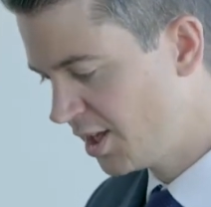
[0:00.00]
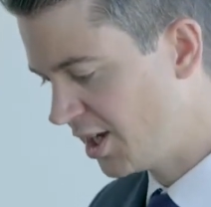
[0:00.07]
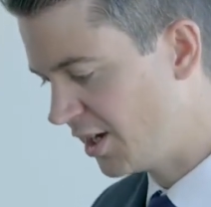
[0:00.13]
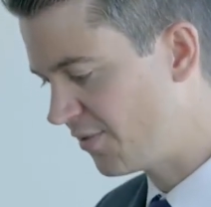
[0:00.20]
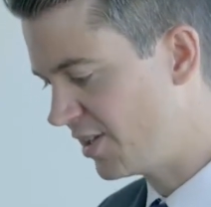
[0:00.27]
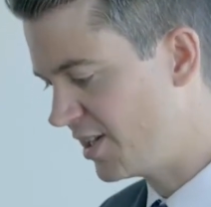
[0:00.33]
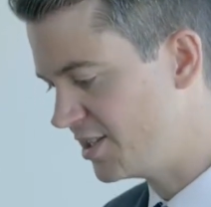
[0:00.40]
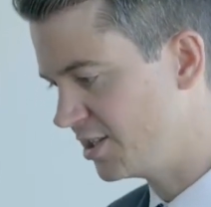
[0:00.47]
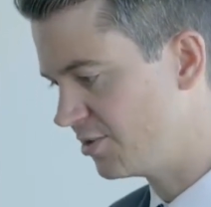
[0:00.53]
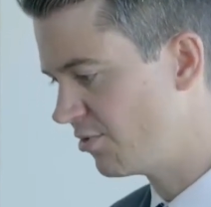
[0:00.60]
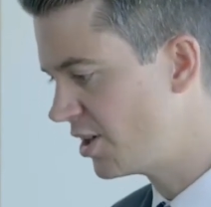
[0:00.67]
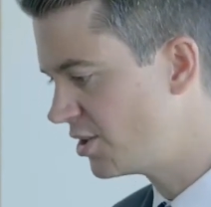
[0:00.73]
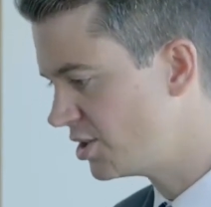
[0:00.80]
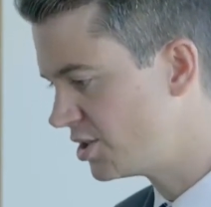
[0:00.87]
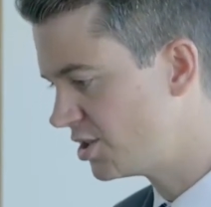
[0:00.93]
If the lease is
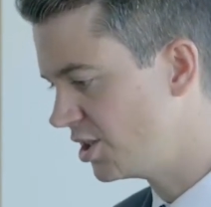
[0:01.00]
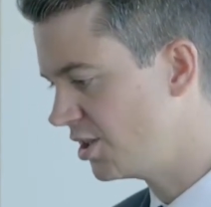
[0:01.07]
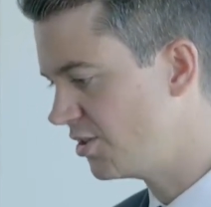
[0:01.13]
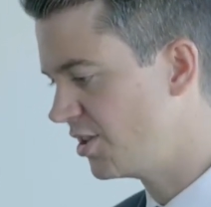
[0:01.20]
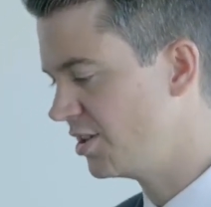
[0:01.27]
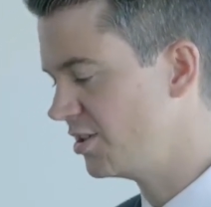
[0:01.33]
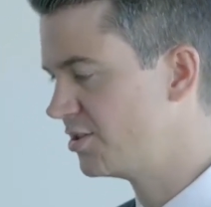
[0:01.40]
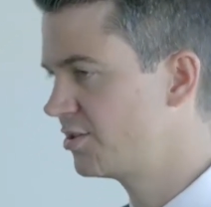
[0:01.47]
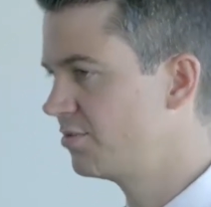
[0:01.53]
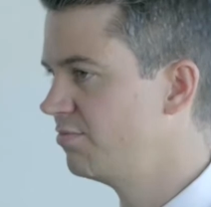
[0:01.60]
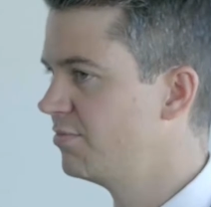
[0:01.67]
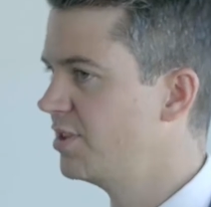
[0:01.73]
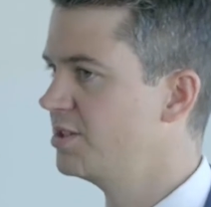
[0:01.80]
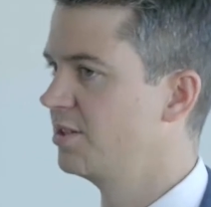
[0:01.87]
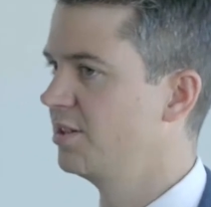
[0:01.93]
registered, then
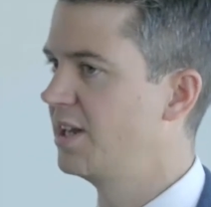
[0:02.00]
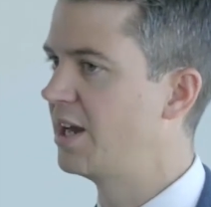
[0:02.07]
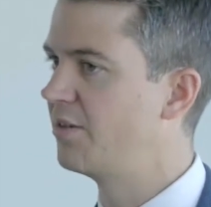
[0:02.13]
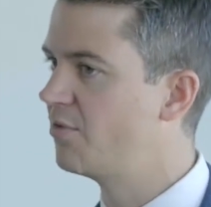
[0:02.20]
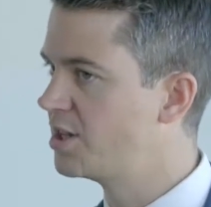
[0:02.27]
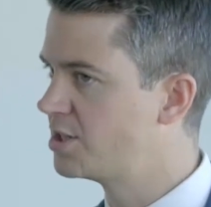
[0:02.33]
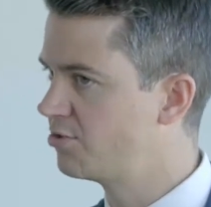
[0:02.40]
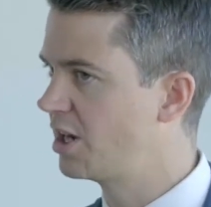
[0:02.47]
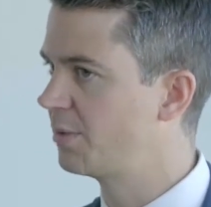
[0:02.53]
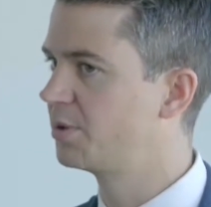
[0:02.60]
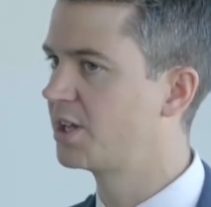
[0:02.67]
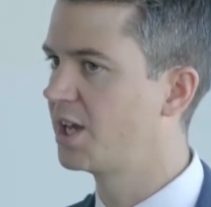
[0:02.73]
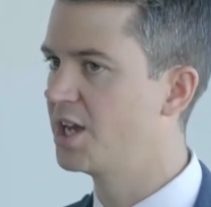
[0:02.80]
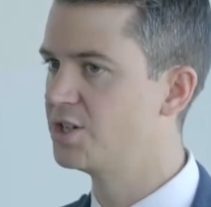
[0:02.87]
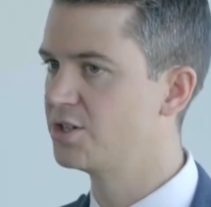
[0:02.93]
there's a land registry
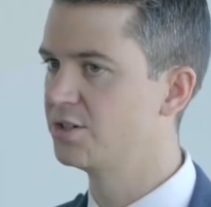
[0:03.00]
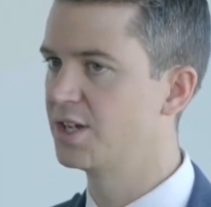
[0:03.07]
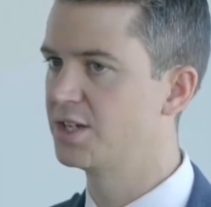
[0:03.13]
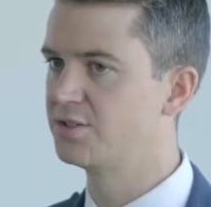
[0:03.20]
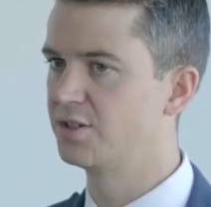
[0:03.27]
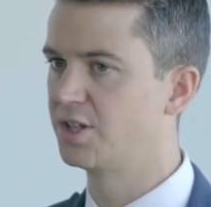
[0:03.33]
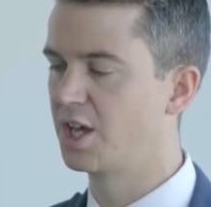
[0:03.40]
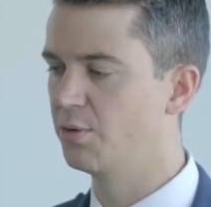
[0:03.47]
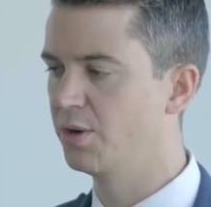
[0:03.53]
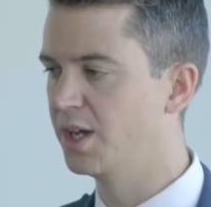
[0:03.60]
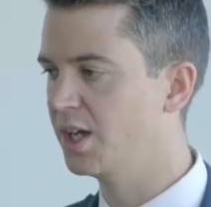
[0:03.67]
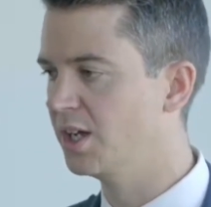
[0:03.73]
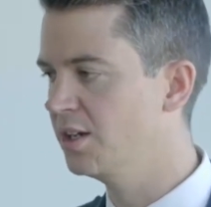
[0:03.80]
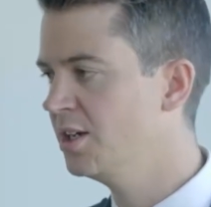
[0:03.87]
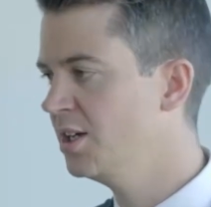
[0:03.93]
application that has to go
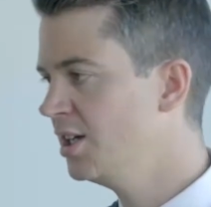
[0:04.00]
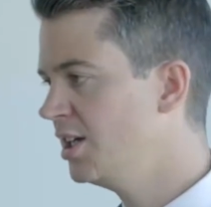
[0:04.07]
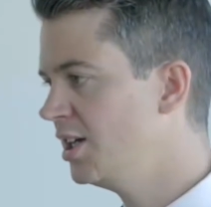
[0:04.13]
in.